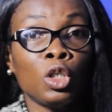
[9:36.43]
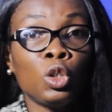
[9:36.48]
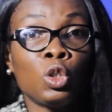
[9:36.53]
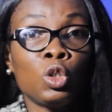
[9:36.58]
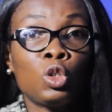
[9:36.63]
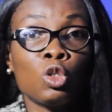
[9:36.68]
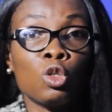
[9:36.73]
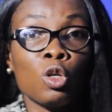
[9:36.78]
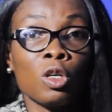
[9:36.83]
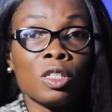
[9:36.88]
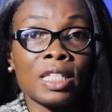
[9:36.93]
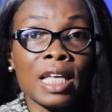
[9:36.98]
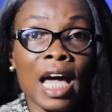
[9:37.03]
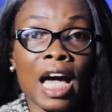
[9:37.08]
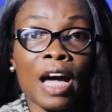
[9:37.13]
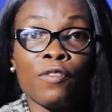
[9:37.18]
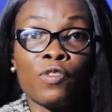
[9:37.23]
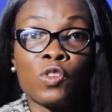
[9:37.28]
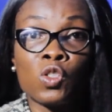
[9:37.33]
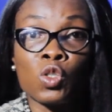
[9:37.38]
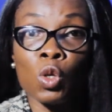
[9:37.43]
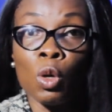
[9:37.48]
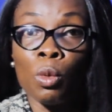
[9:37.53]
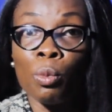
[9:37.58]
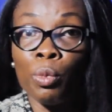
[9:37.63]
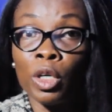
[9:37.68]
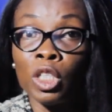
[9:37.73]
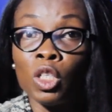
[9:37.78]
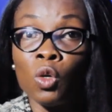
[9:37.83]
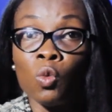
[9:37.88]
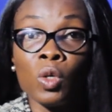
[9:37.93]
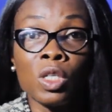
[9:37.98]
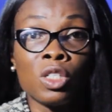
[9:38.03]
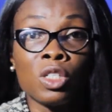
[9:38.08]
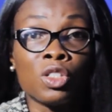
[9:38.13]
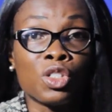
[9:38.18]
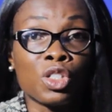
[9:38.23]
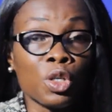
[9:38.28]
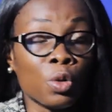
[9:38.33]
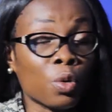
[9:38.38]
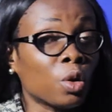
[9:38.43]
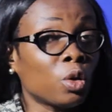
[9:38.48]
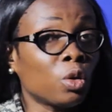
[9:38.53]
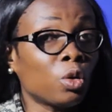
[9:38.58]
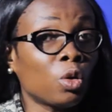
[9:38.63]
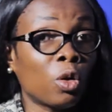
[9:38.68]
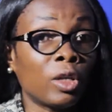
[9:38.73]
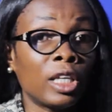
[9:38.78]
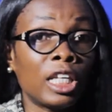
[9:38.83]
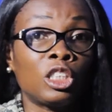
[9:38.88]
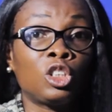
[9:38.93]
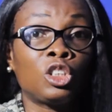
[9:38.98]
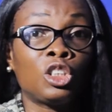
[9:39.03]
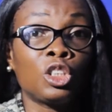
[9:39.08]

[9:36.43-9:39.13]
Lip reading: You do not have somebody with zero knowledge,